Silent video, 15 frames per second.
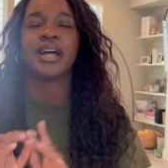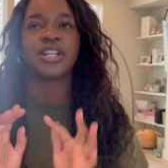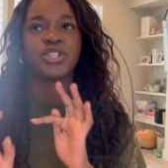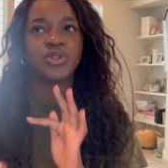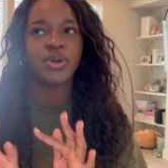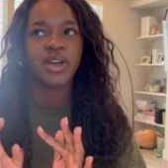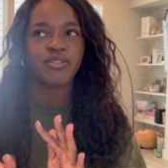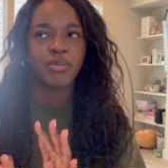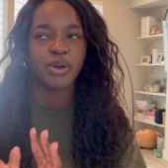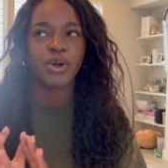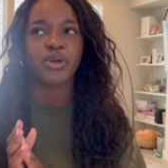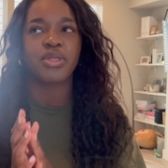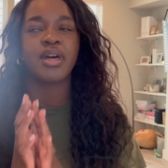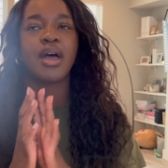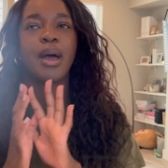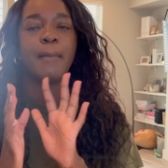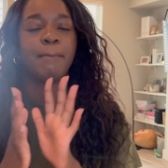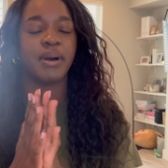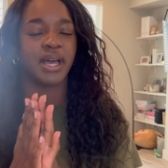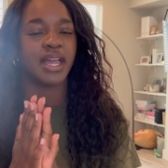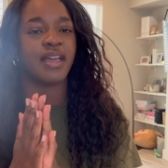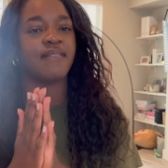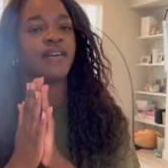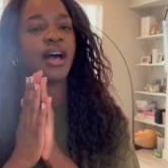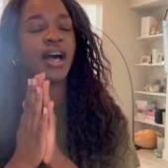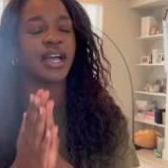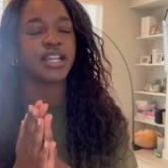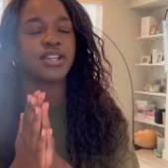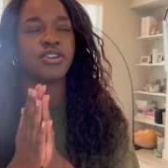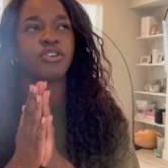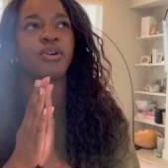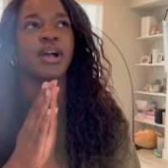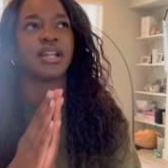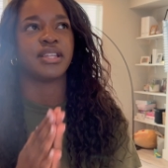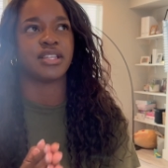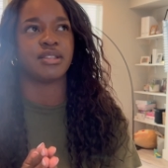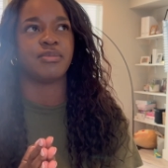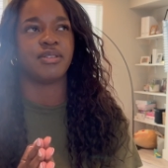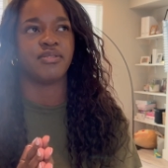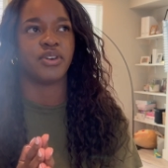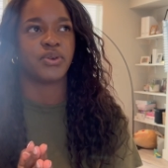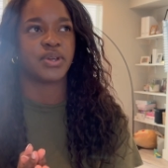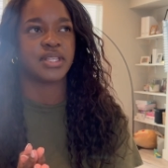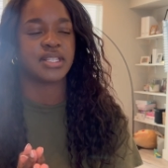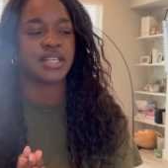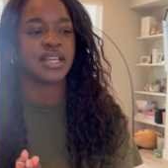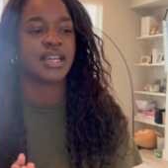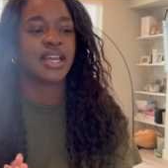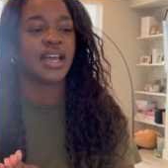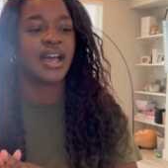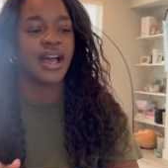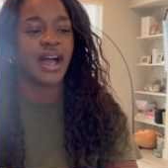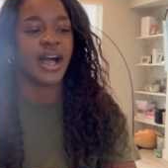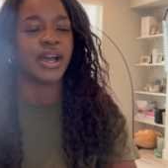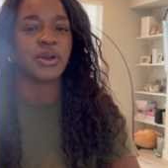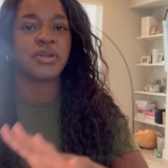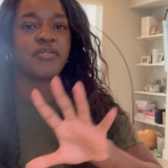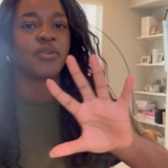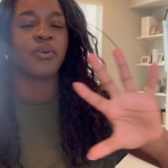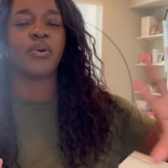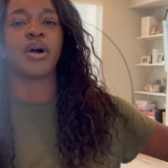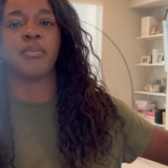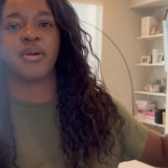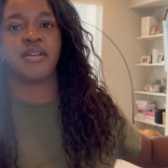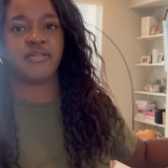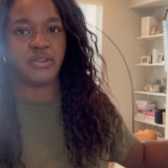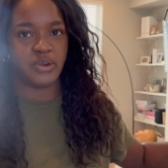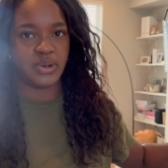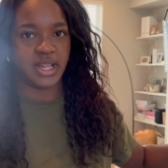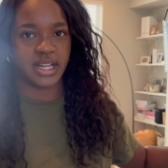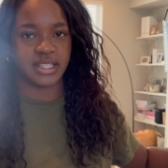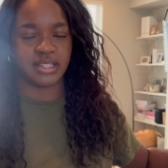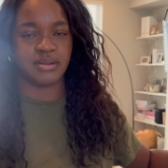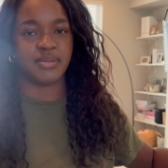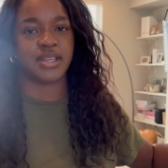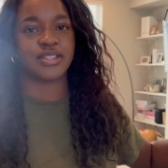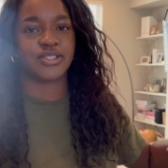I do have both, but if I know I need to be focusing, I don't even want my phone next to me.